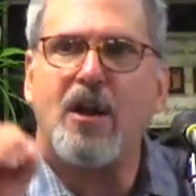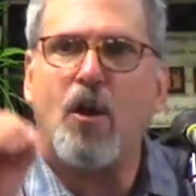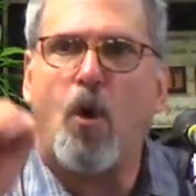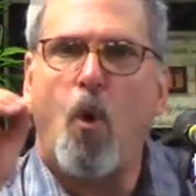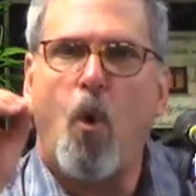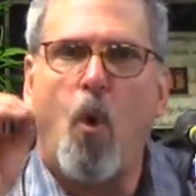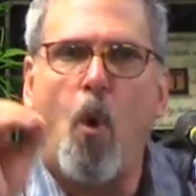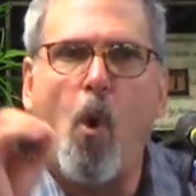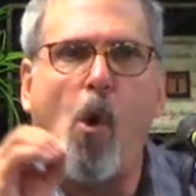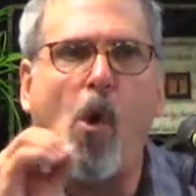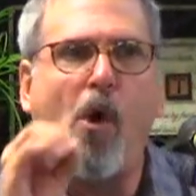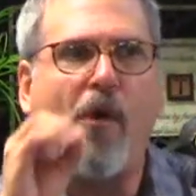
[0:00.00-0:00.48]

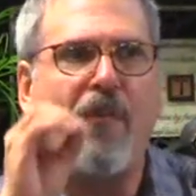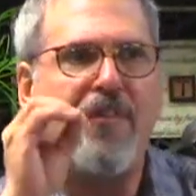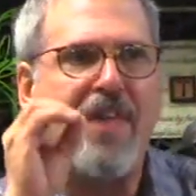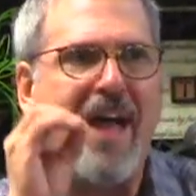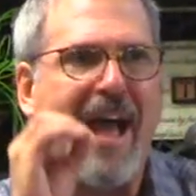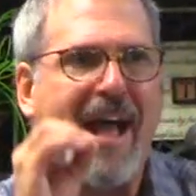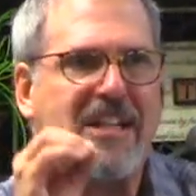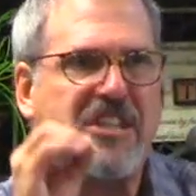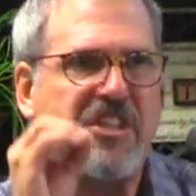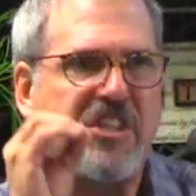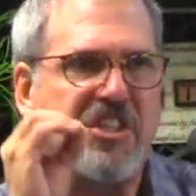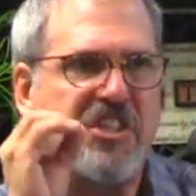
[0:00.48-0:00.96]
all
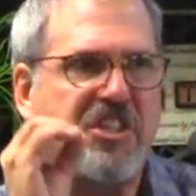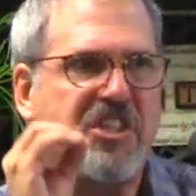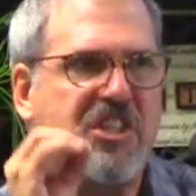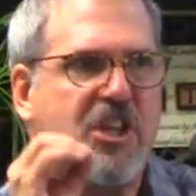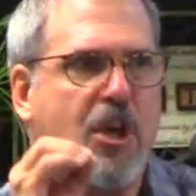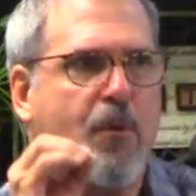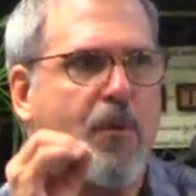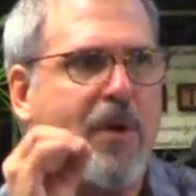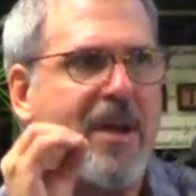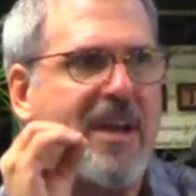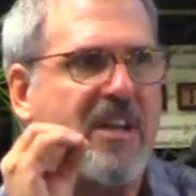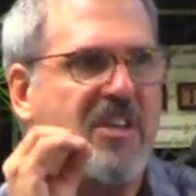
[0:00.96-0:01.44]
that
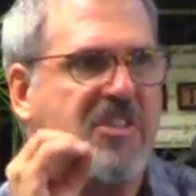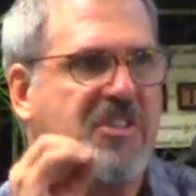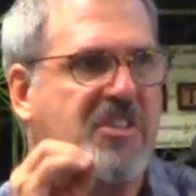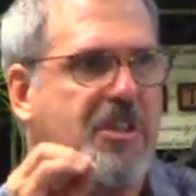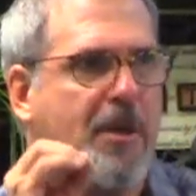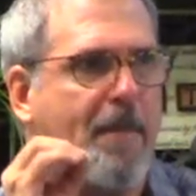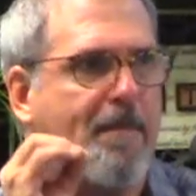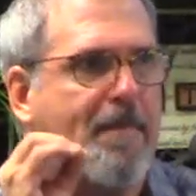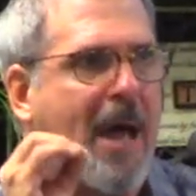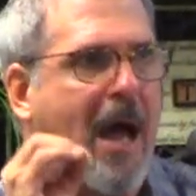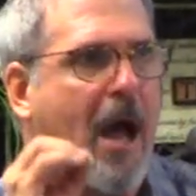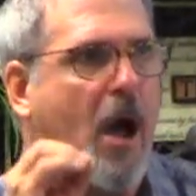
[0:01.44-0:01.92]
serious
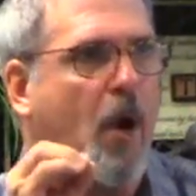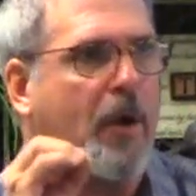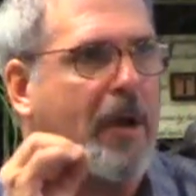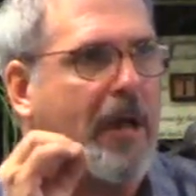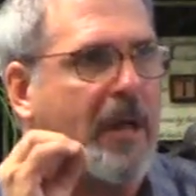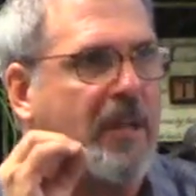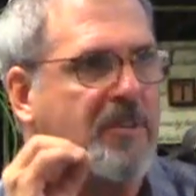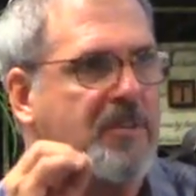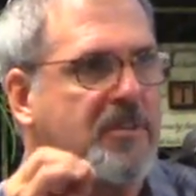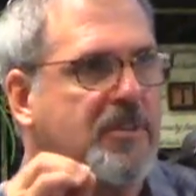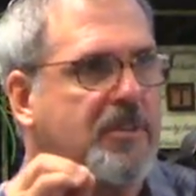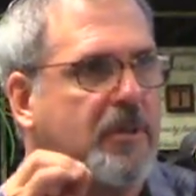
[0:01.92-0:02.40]
about
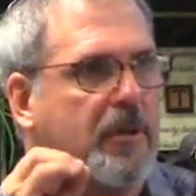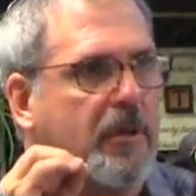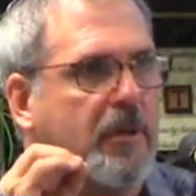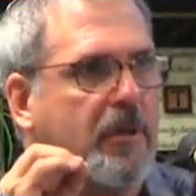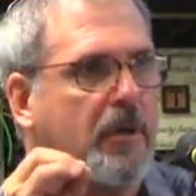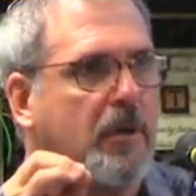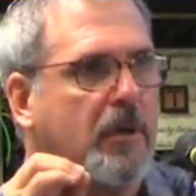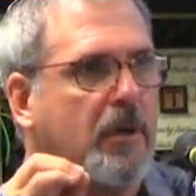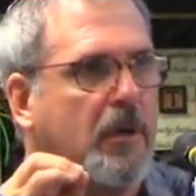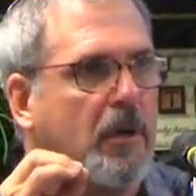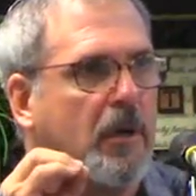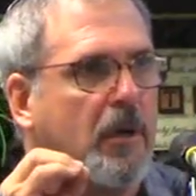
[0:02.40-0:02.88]
it.
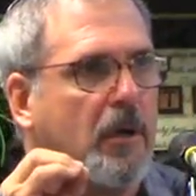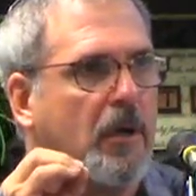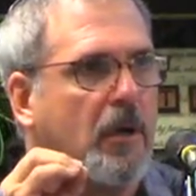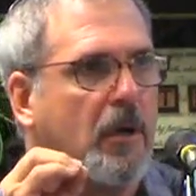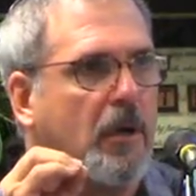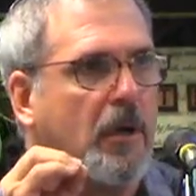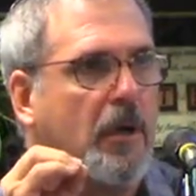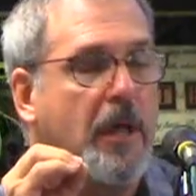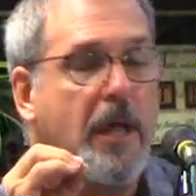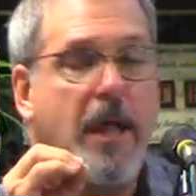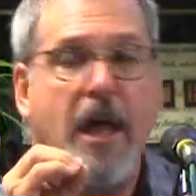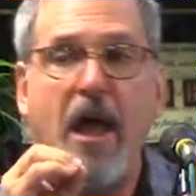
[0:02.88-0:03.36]

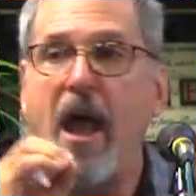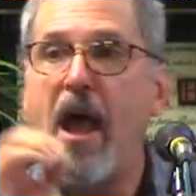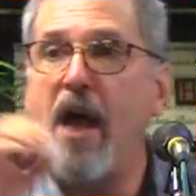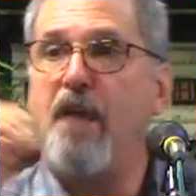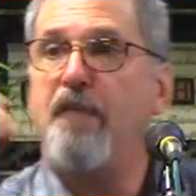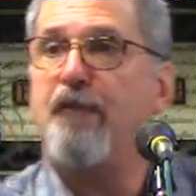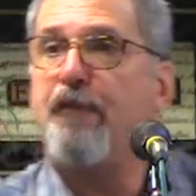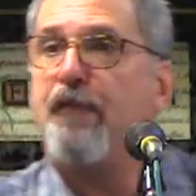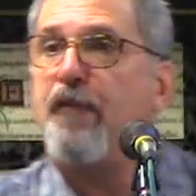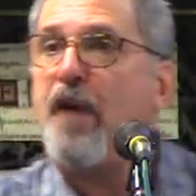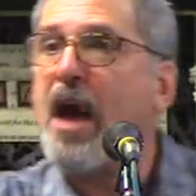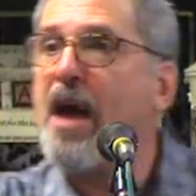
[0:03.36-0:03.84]
And
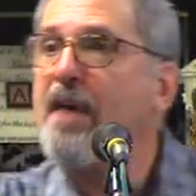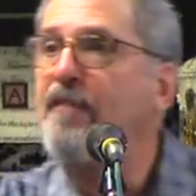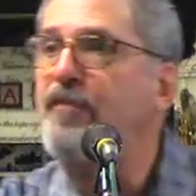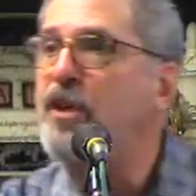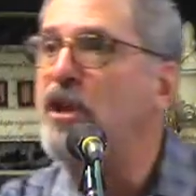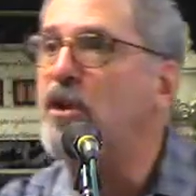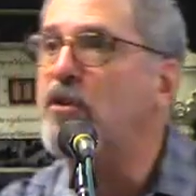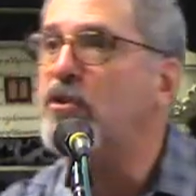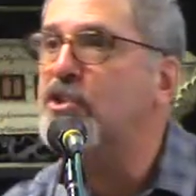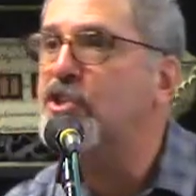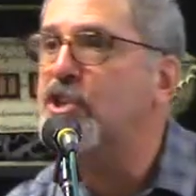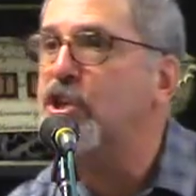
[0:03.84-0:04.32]
5
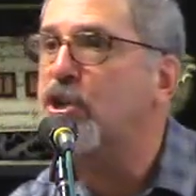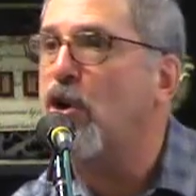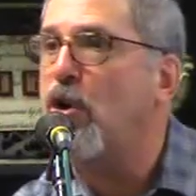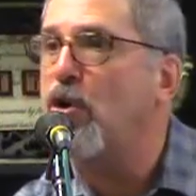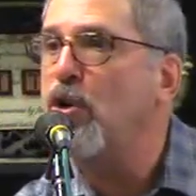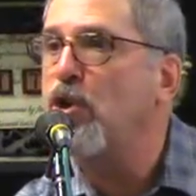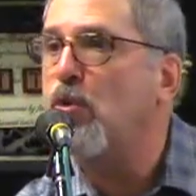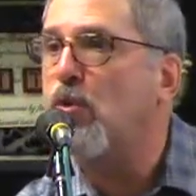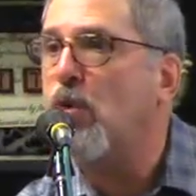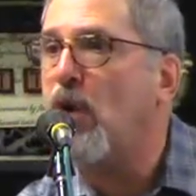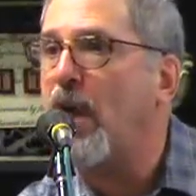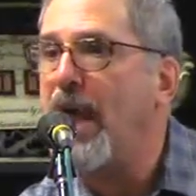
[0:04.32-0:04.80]
years ago,
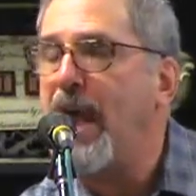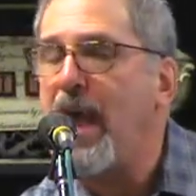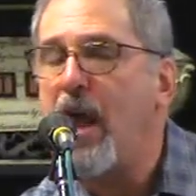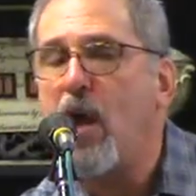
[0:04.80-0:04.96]
you were a hair